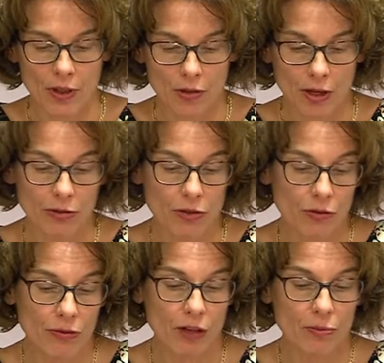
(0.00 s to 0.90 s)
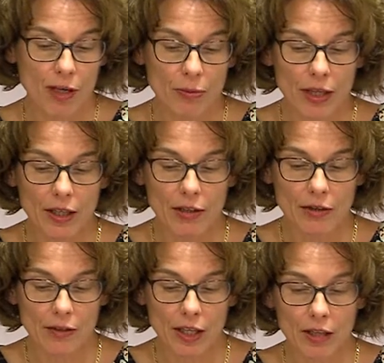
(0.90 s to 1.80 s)
So I soon found my way.
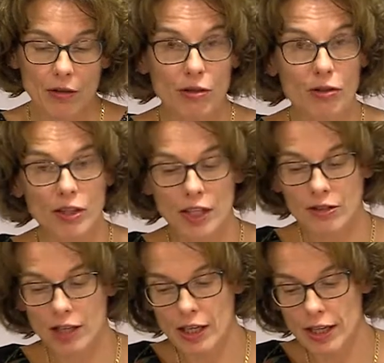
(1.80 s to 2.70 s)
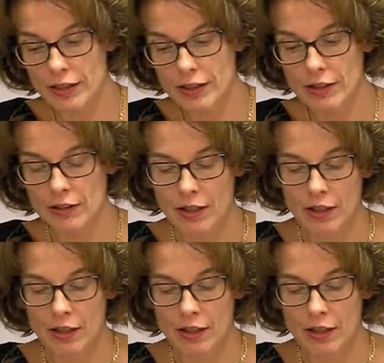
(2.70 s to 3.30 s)
They could use an extra lioner,